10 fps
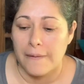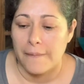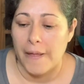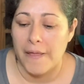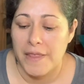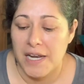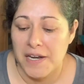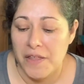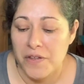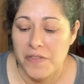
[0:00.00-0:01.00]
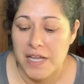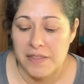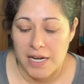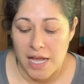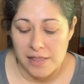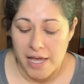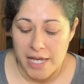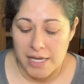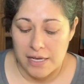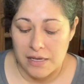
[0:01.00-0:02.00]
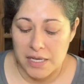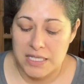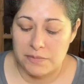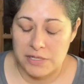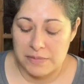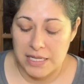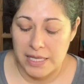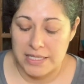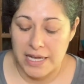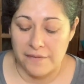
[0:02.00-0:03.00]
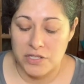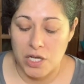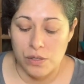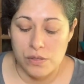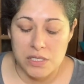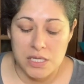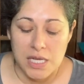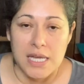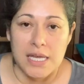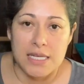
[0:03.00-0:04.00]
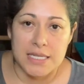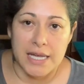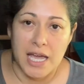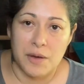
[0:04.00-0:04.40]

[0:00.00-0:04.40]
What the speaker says: And then another thing that I like, because sometimes I like to have toast, is I can't